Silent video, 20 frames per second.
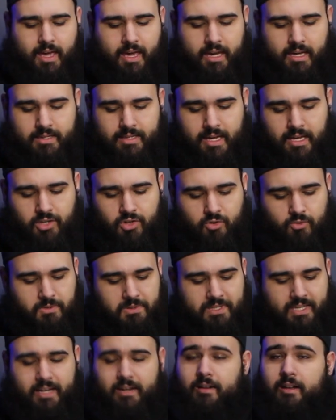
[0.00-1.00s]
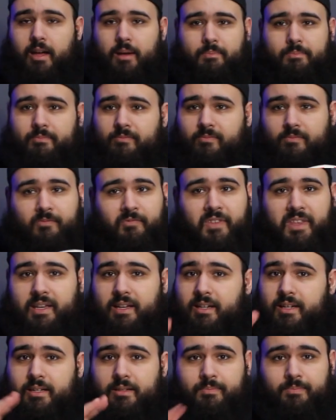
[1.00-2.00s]
And yeah, you set it up
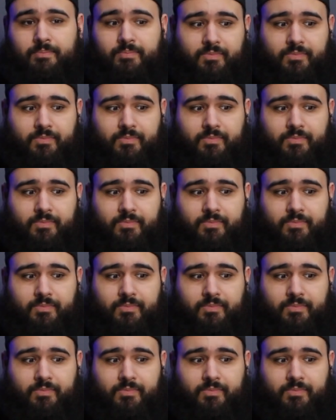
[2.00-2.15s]
via